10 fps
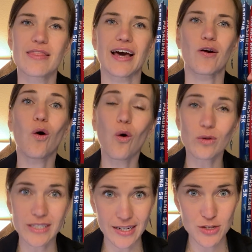that are
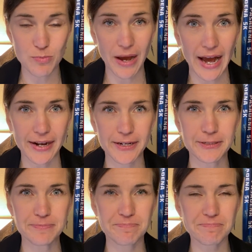holding us back.
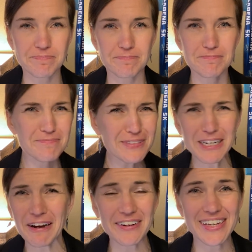
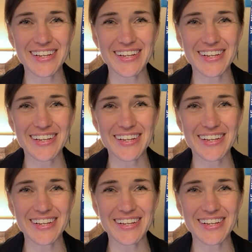Now,